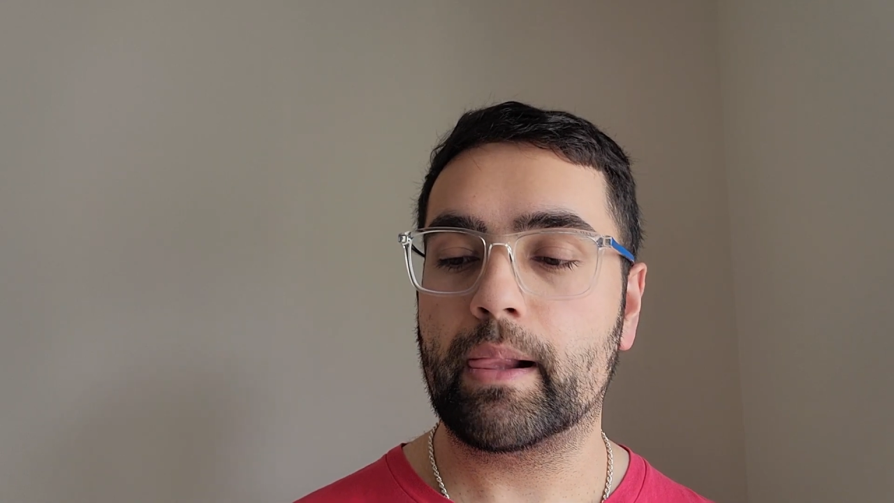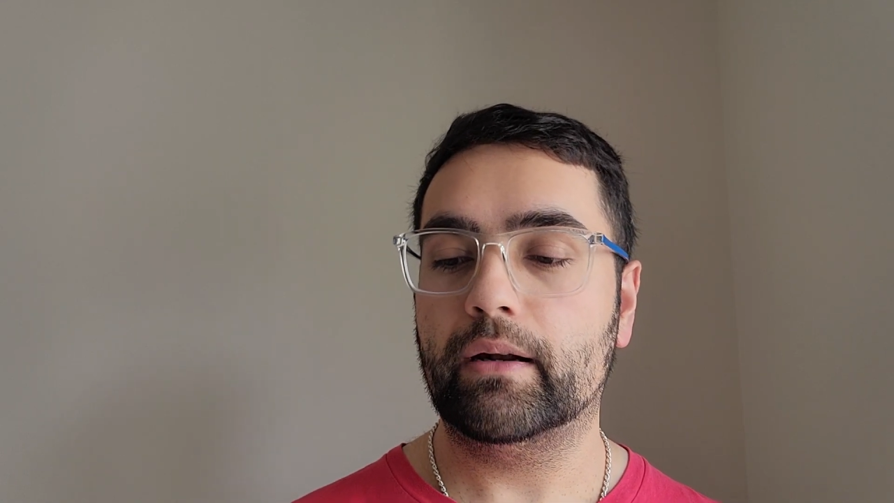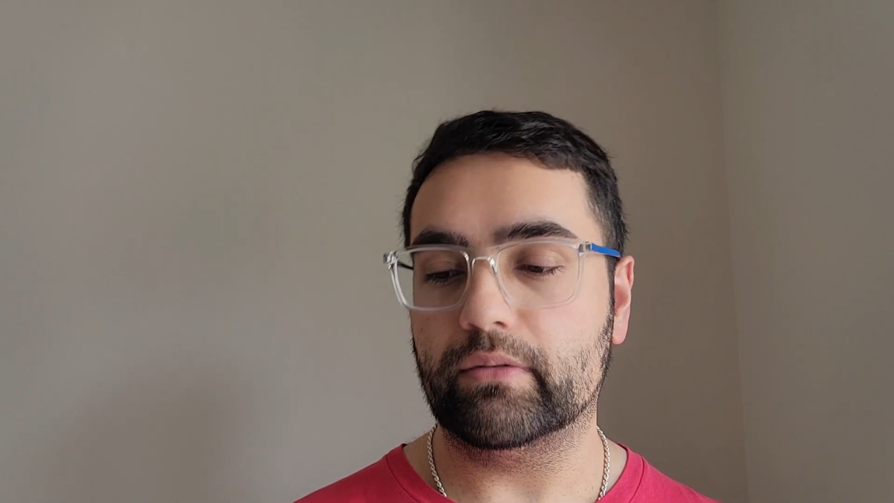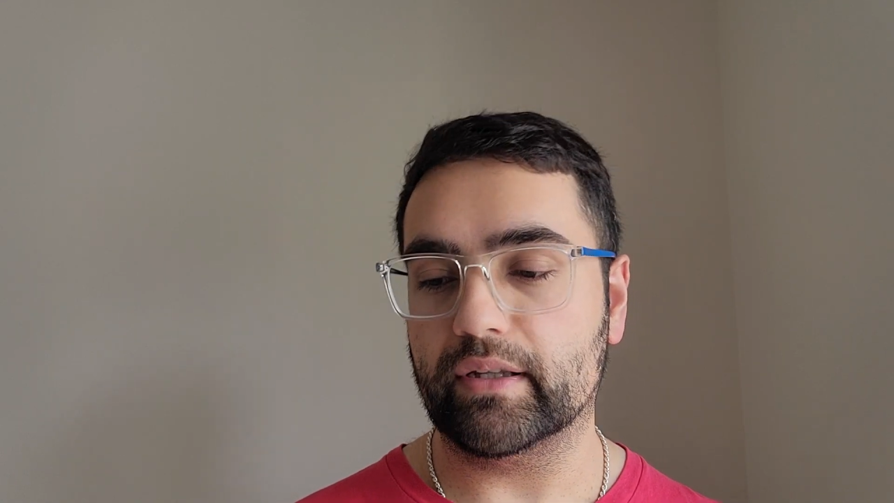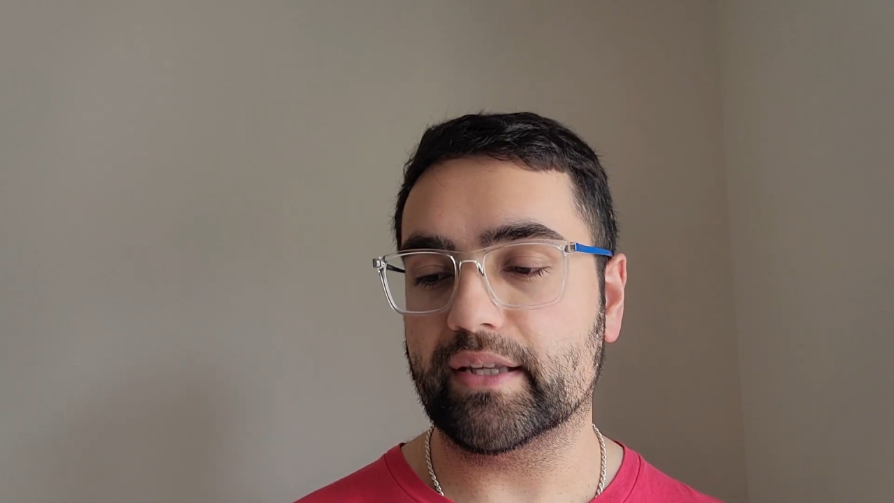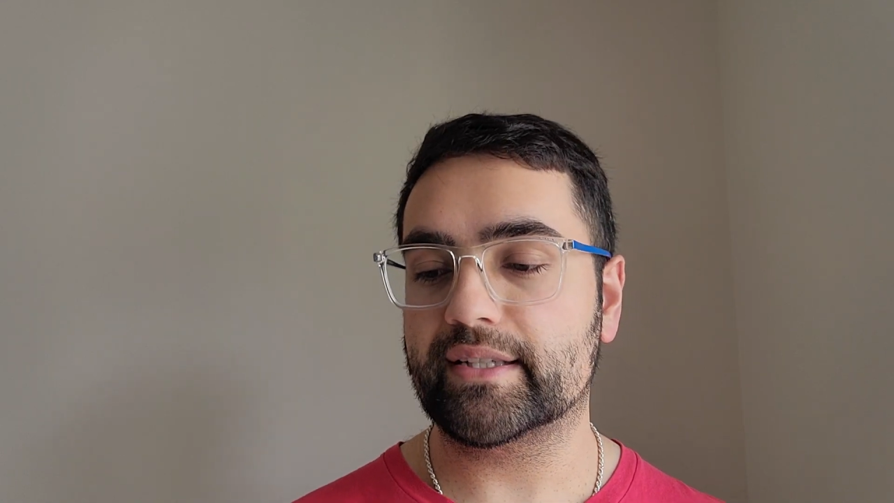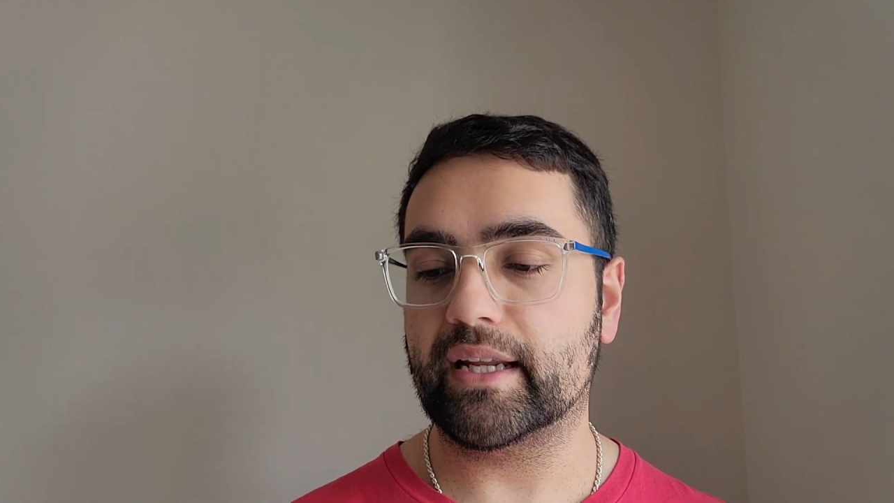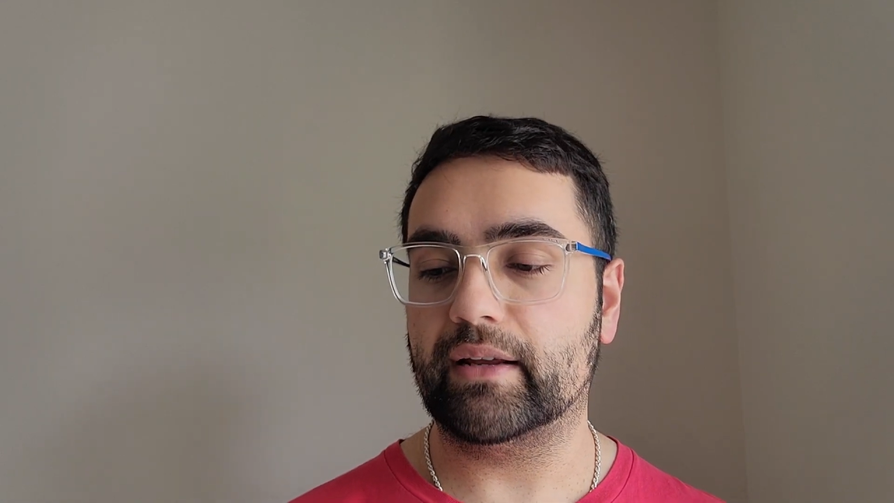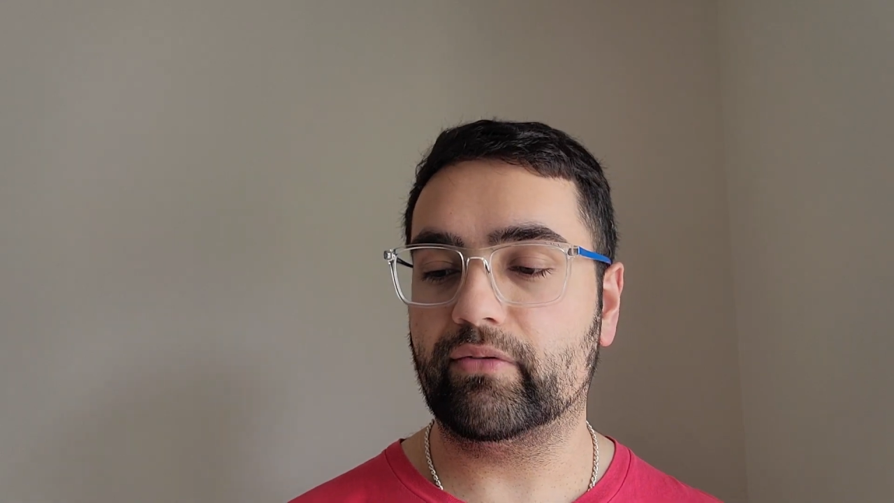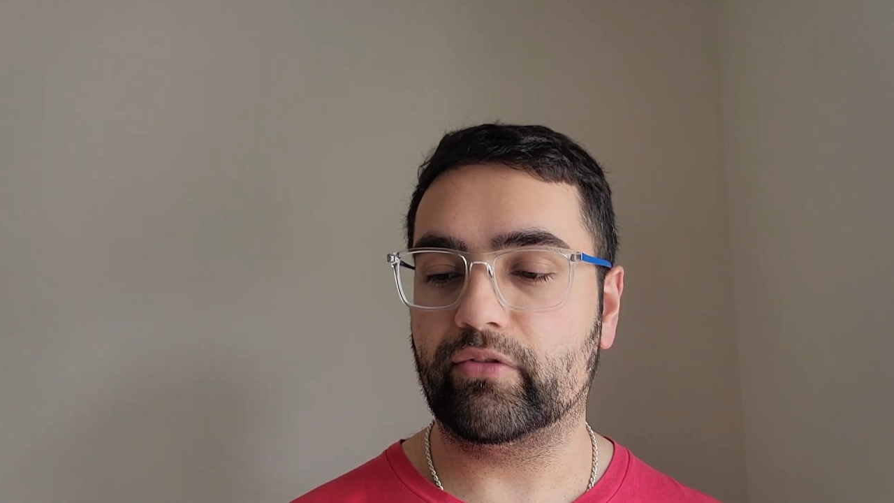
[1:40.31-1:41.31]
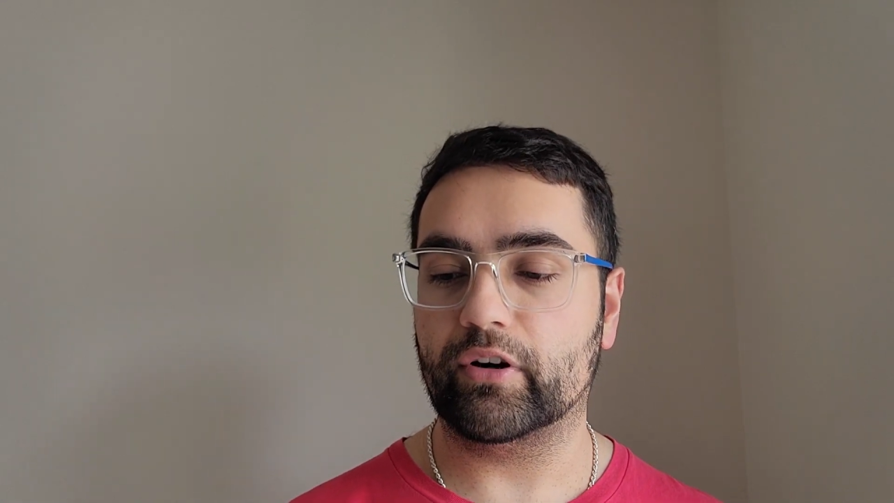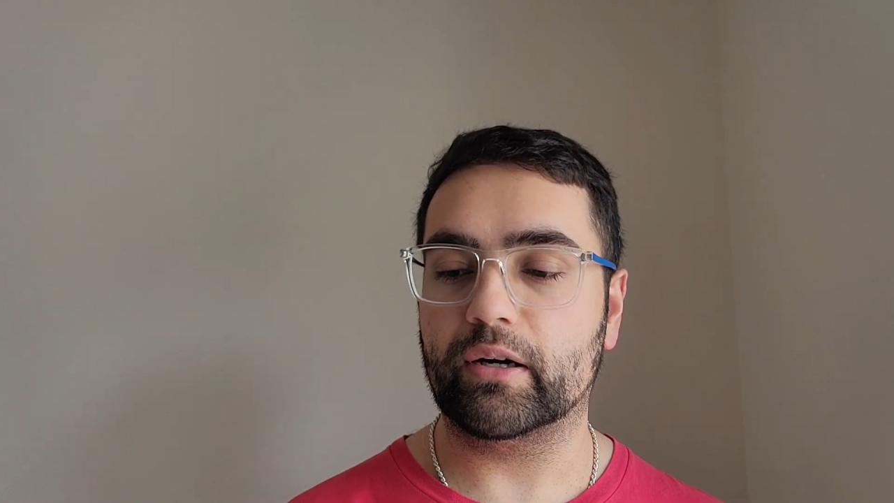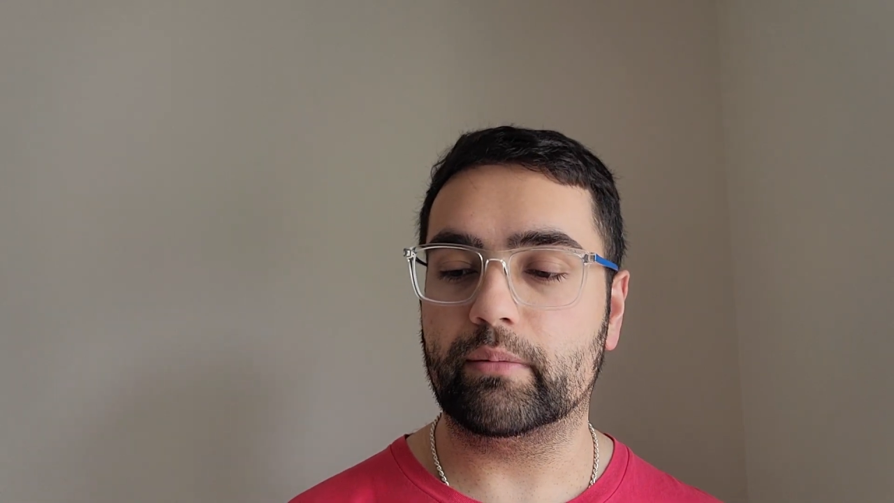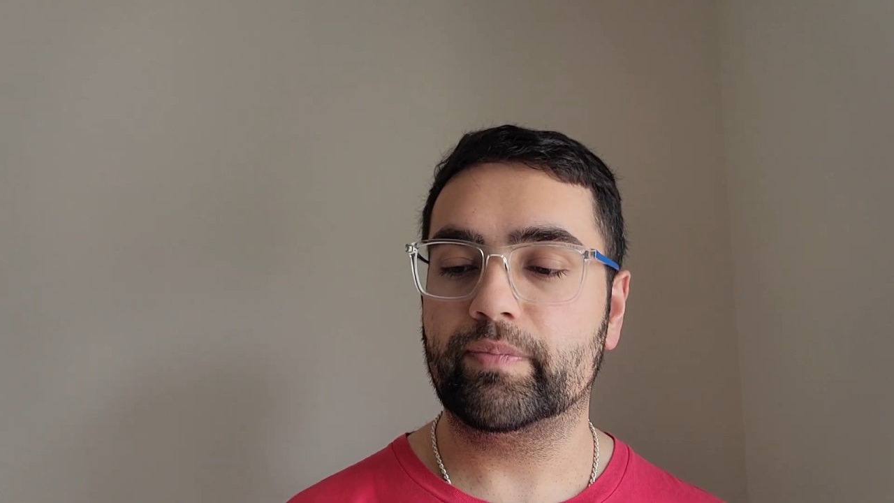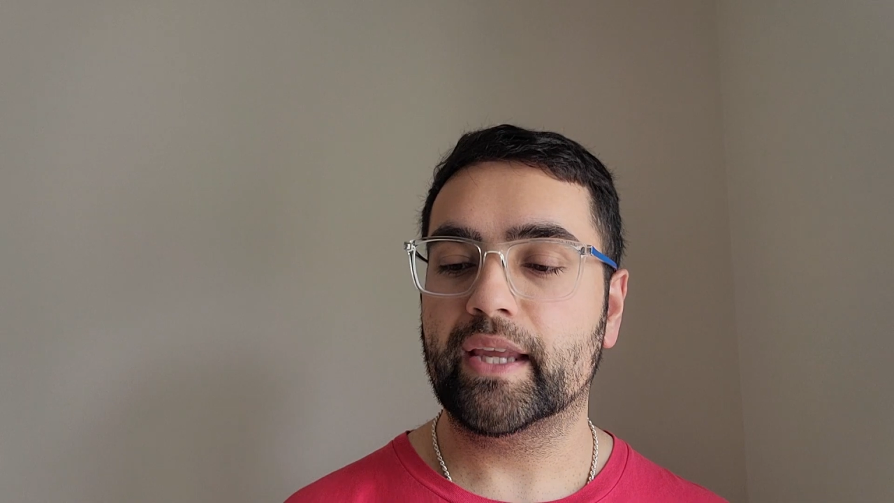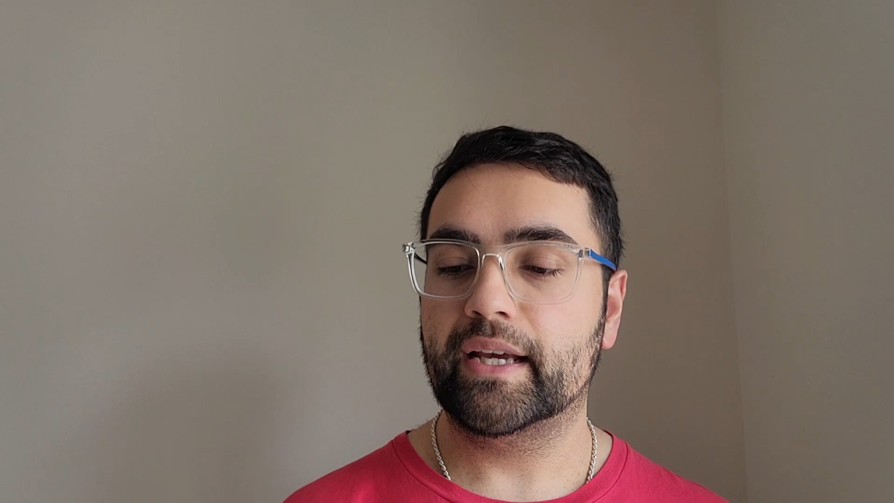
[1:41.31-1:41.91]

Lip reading: real estate firm,